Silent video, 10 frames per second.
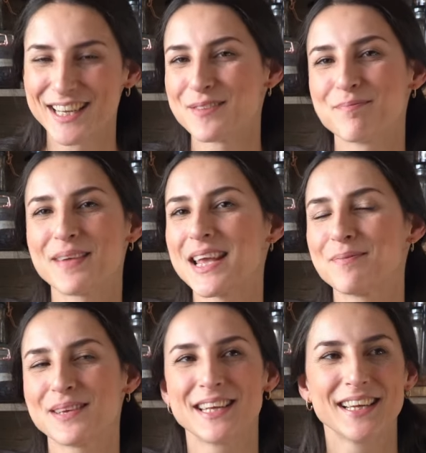
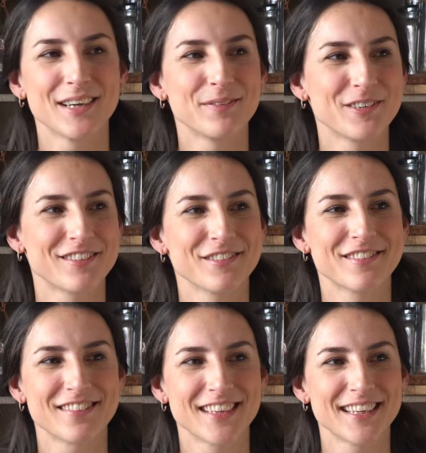maybe we shall
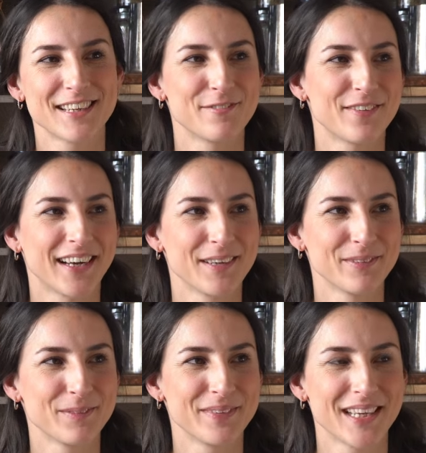see if I
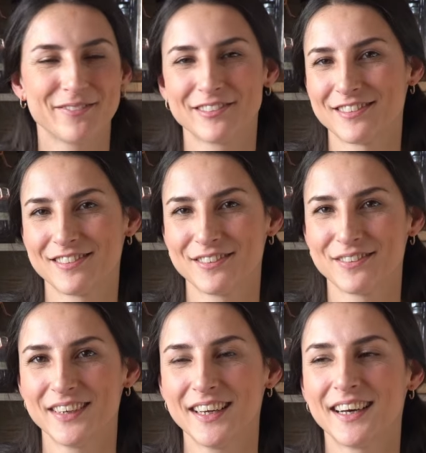will be able to